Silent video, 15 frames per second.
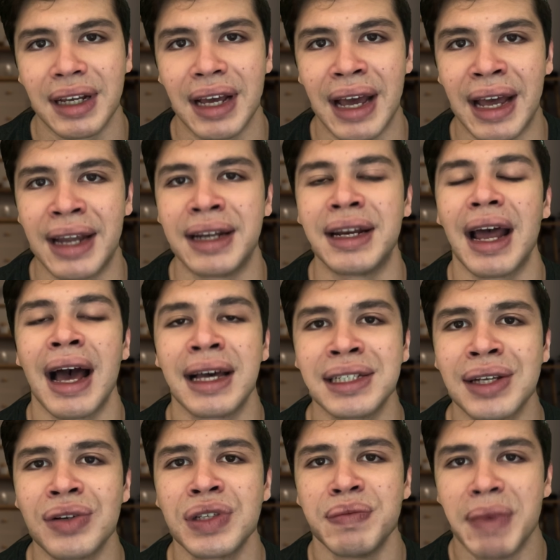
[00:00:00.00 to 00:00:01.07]
And as
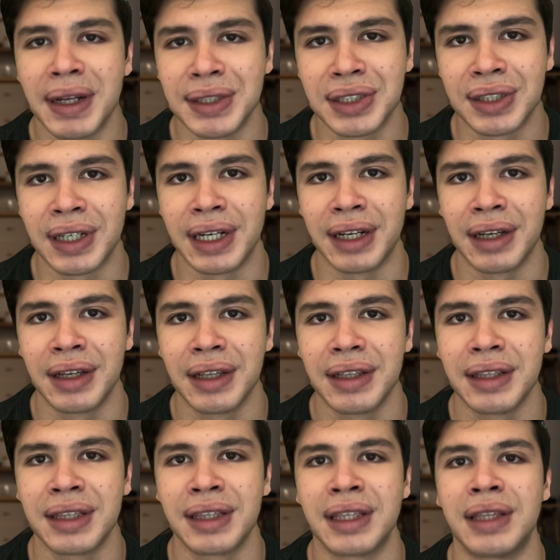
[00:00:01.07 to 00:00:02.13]
I was mentioning,
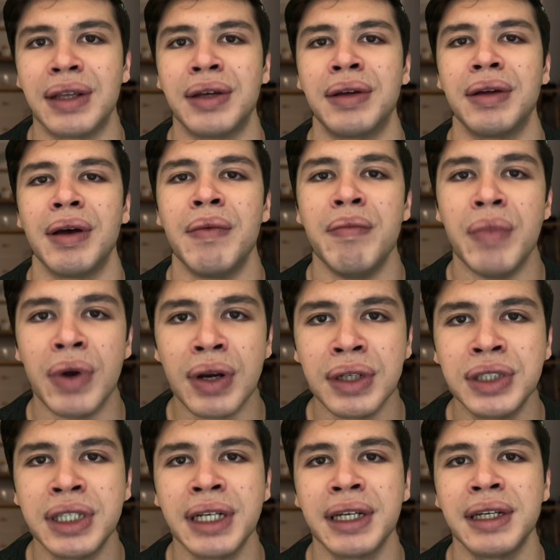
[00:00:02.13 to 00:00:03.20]
the
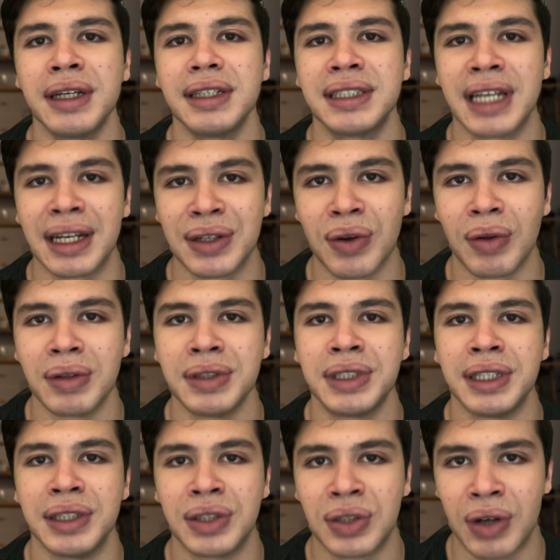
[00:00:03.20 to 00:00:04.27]
emerging
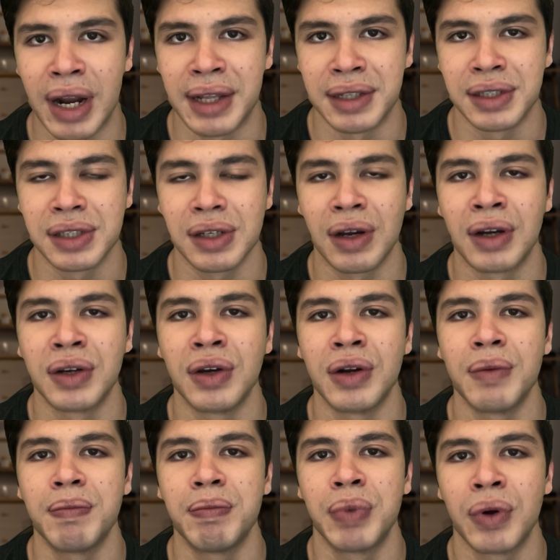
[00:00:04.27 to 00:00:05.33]
technology trends are going
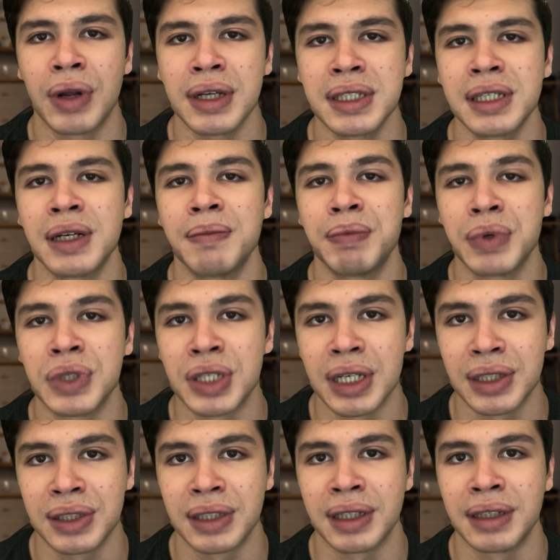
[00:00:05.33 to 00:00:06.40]
to put us in a
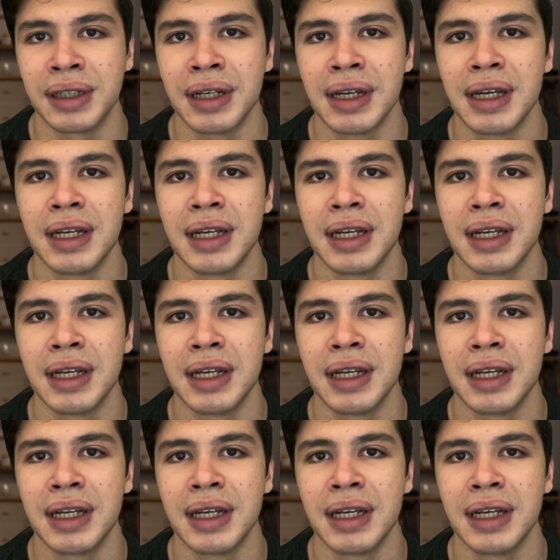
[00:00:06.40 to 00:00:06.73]
position